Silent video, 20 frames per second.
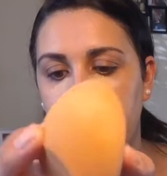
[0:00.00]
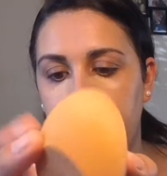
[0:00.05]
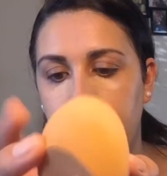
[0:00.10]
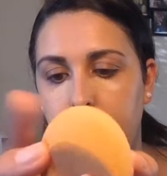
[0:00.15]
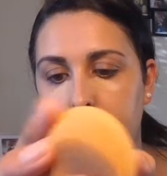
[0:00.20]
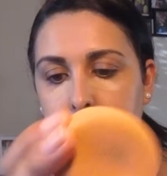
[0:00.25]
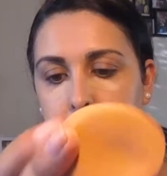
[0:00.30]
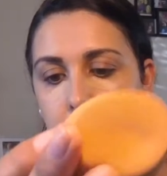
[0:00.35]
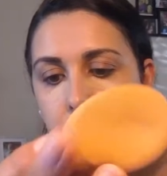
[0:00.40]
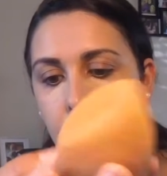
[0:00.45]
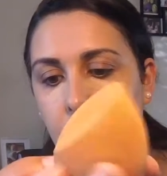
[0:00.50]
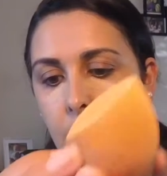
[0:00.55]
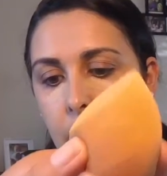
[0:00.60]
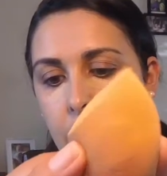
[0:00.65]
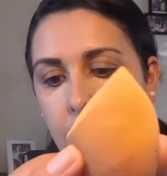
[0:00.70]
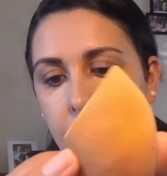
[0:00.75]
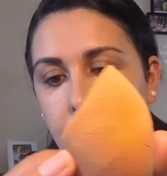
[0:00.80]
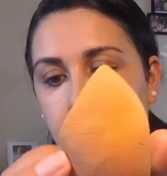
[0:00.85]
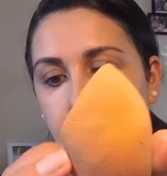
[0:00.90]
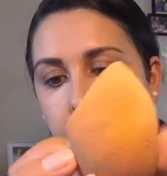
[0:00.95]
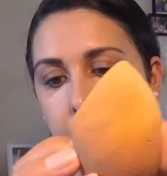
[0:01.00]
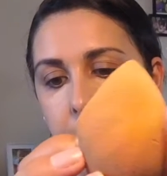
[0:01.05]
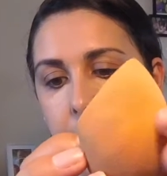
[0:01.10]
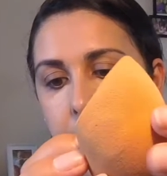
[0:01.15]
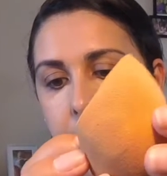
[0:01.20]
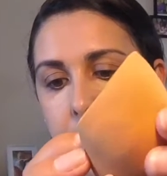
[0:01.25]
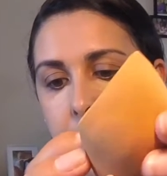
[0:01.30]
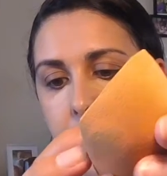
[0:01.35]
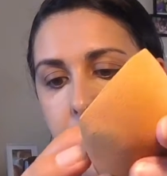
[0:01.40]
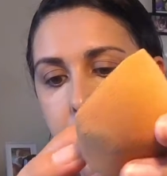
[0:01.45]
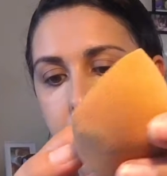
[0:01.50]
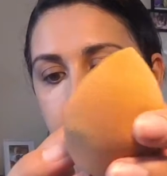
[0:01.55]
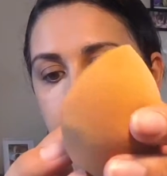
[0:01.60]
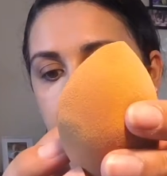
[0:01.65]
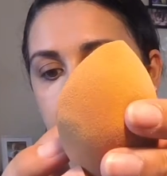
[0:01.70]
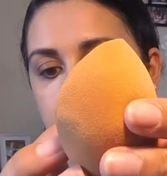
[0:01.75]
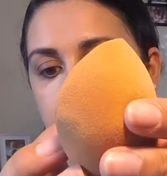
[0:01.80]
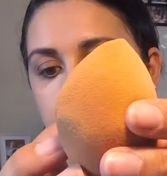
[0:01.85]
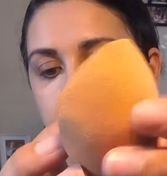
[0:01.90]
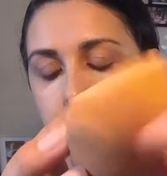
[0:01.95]
This has got like a flat end there.
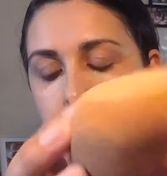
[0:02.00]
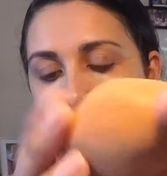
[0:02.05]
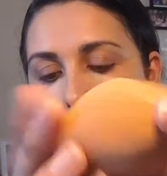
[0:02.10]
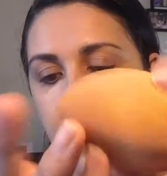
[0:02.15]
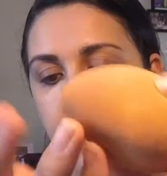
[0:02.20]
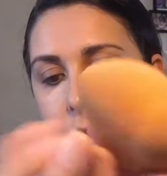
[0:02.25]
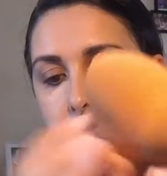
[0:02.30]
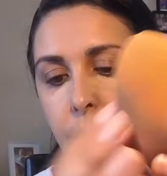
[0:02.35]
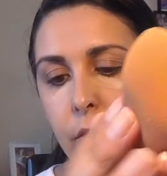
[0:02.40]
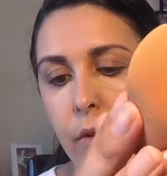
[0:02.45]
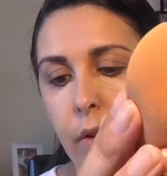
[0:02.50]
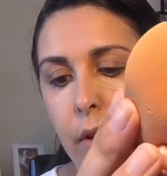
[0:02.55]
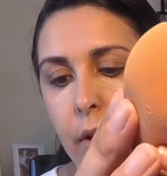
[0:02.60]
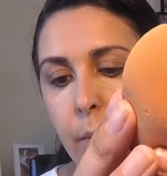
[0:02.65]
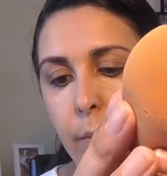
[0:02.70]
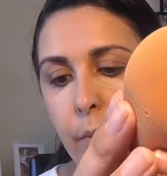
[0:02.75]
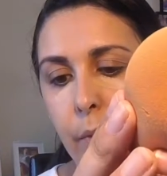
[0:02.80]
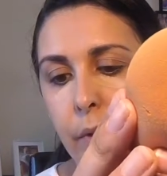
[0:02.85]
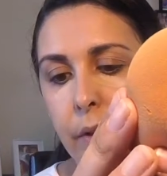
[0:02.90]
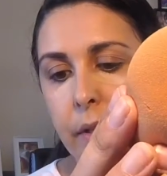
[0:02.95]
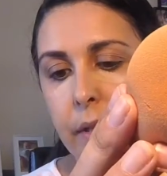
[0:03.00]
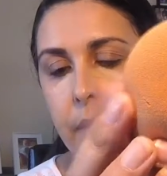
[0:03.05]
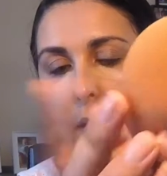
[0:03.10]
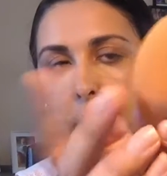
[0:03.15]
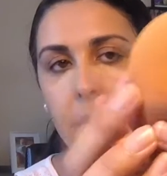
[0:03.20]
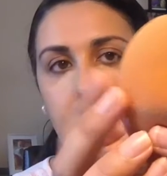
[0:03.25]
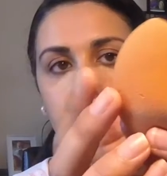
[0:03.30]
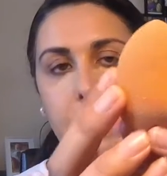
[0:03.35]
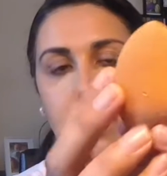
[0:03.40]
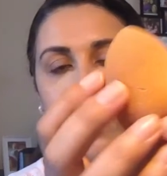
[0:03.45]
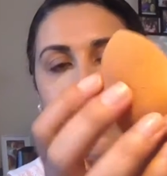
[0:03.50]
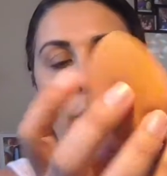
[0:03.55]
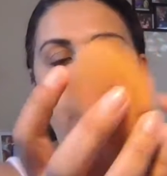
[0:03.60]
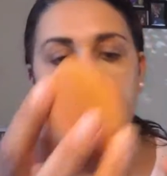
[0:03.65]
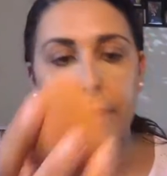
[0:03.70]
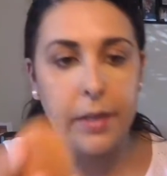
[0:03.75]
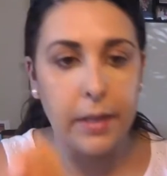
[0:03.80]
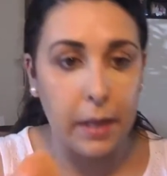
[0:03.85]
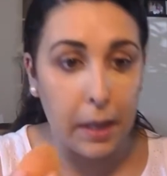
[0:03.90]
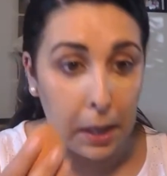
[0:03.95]
It's got like a pointy end. I go with a
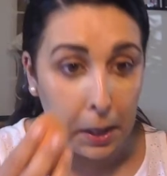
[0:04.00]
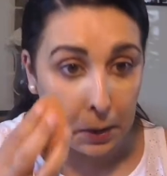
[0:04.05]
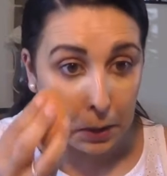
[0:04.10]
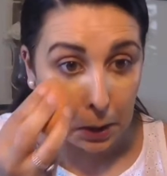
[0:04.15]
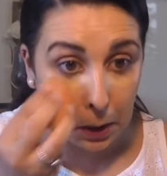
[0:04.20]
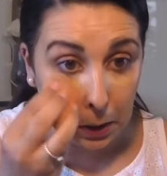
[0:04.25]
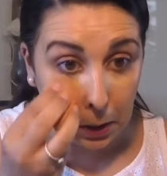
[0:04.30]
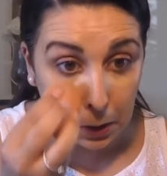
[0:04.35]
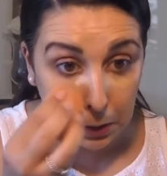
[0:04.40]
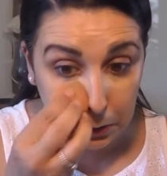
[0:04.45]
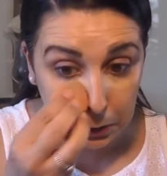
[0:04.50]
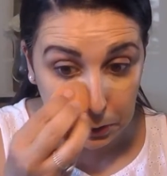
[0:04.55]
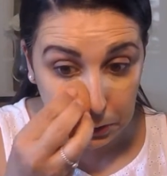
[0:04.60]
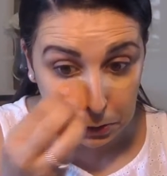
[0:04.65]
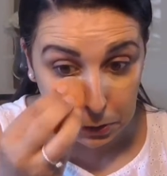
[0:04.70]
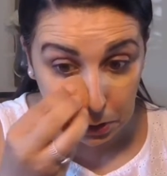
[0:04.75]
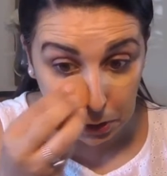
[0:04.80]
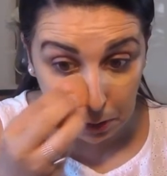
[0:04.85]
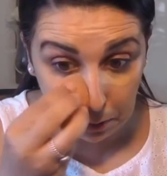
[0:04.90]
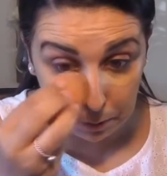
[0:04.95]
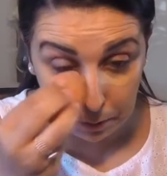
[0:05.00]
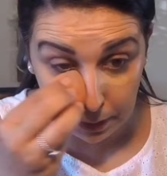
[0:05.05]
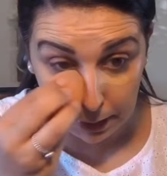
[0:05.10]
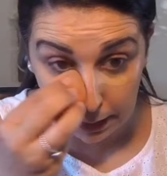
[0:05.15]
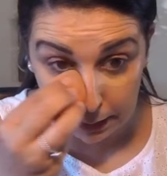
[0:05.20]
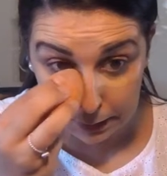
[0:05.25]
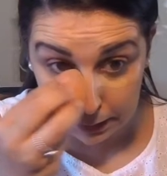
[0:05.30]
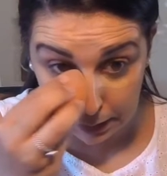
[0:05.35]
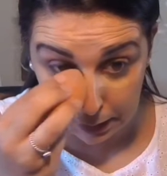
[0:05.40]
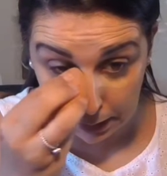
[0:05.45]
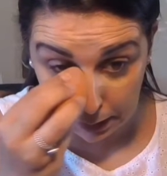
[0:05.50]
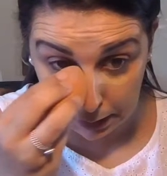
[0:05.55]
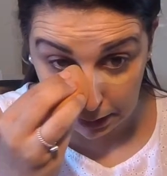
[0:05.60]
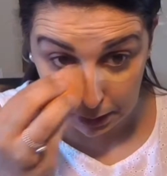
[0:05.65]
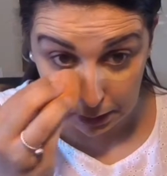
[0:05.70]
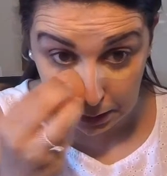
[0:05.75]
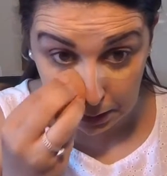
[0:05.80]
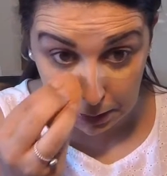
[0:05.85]
pointy end and I just pat it in,